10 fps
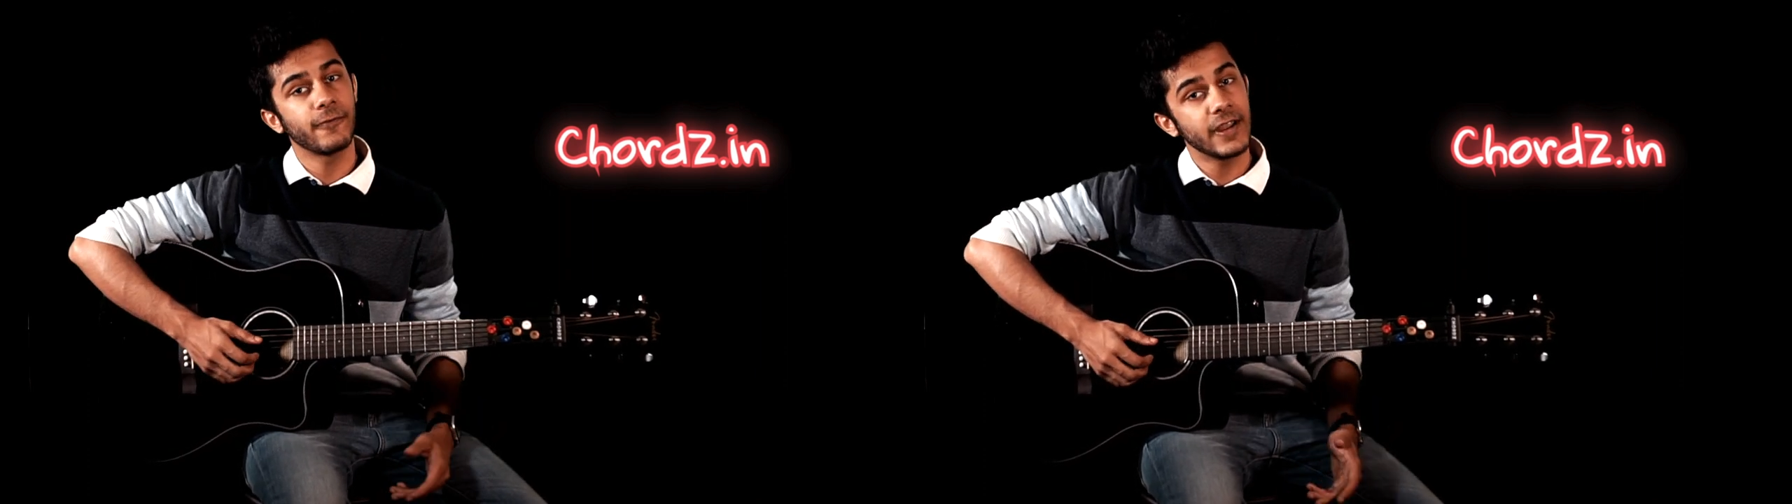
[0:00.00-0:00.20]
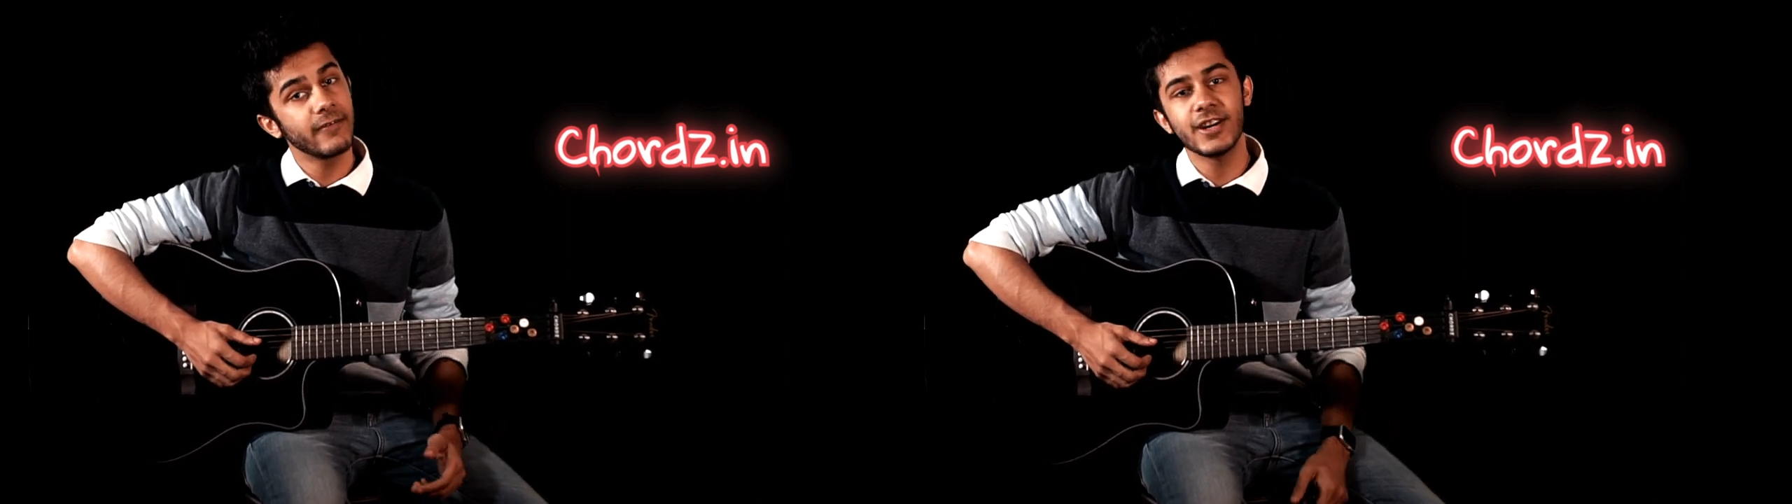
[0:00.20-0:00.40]

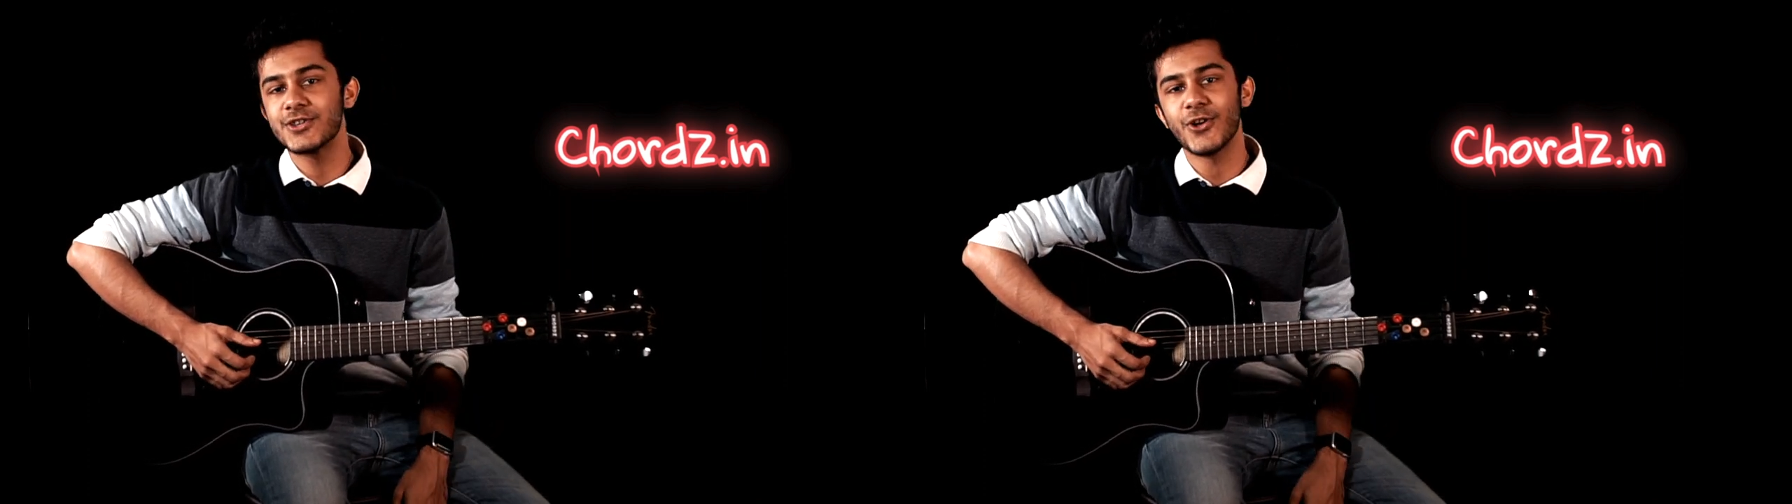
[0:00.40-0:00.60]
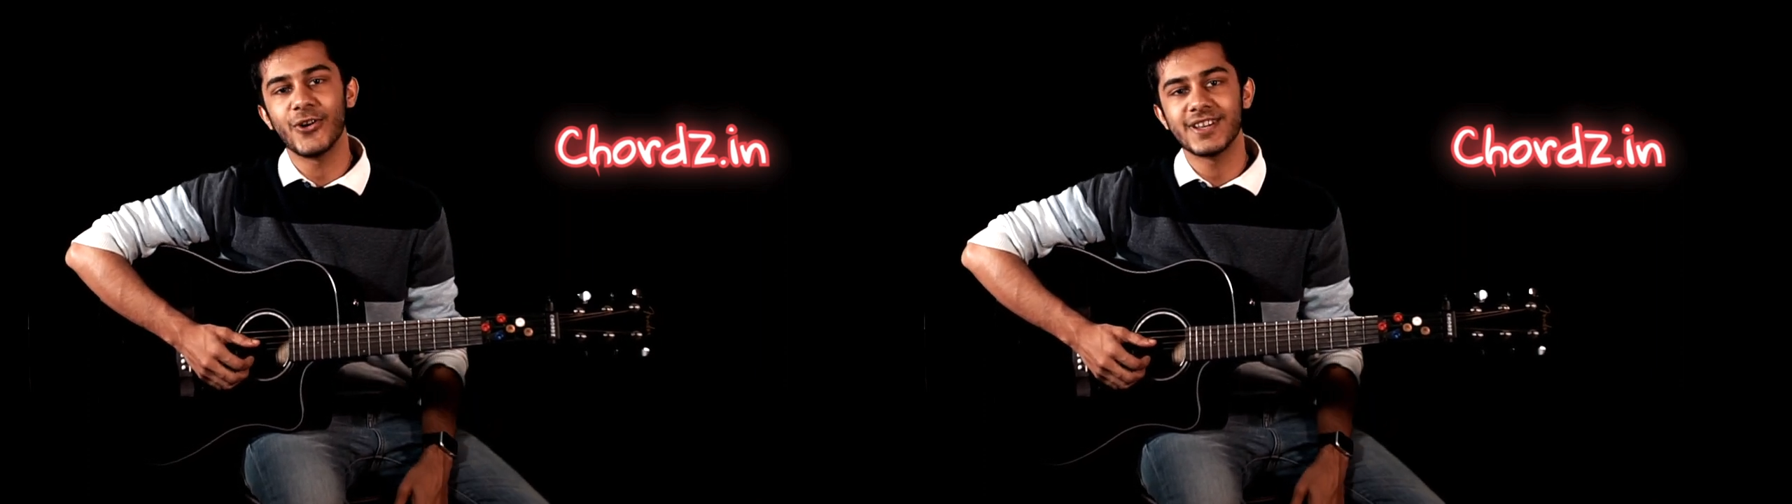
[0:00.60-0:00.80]
favorite
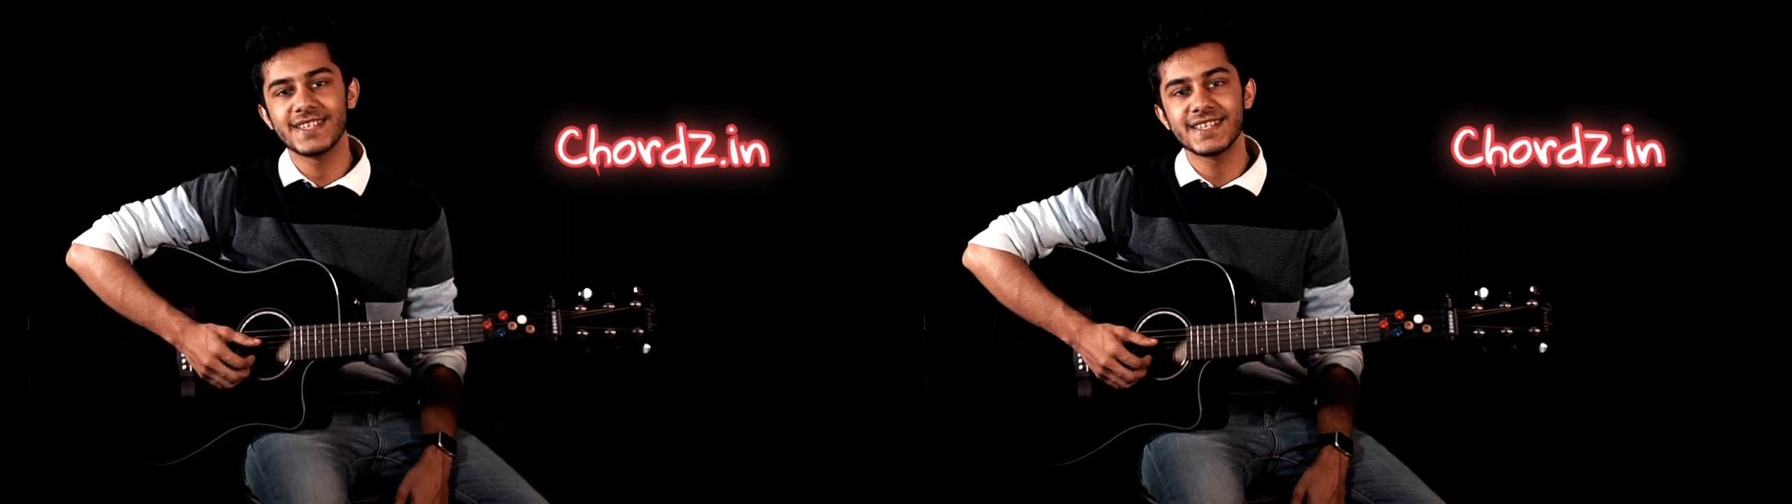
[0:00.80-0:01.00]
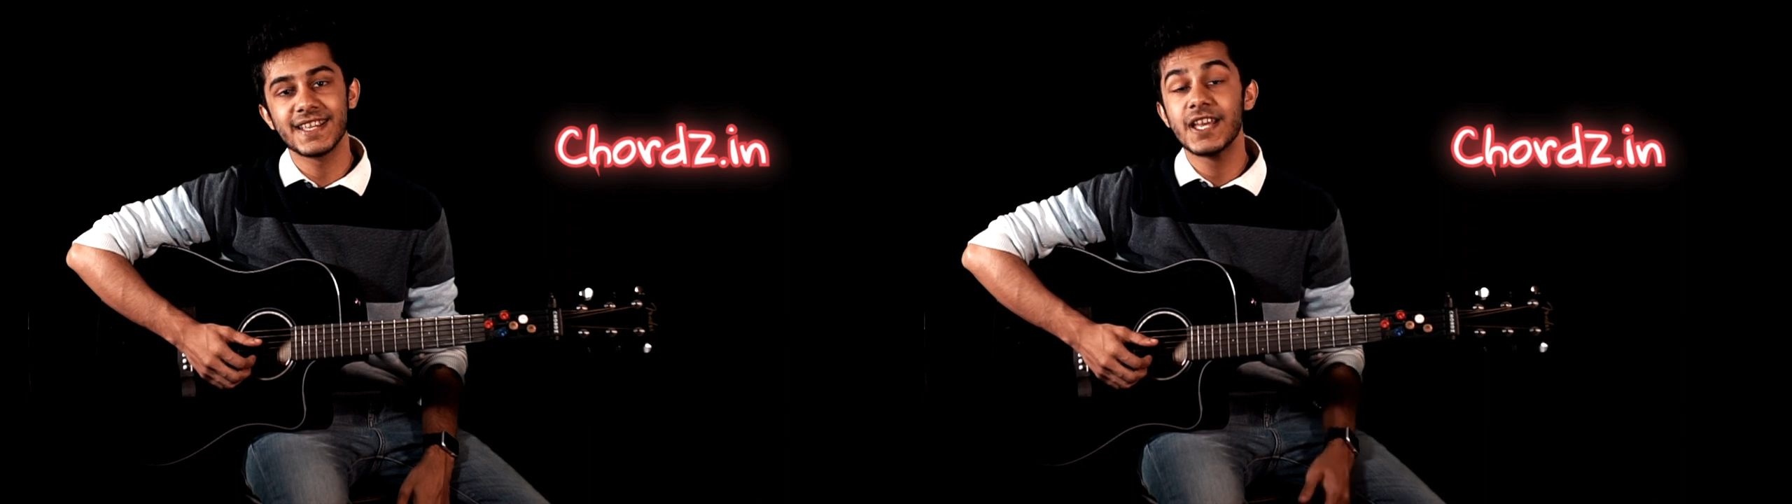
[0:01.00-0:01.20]

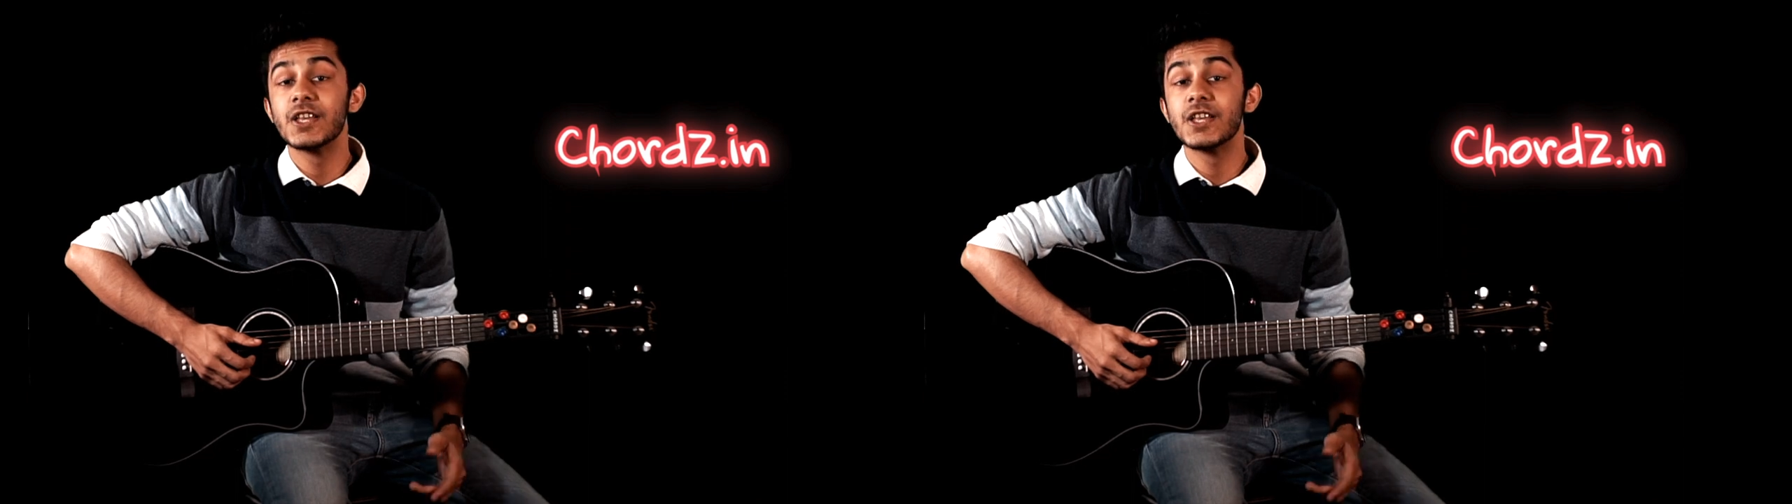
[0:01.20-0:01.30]
songs.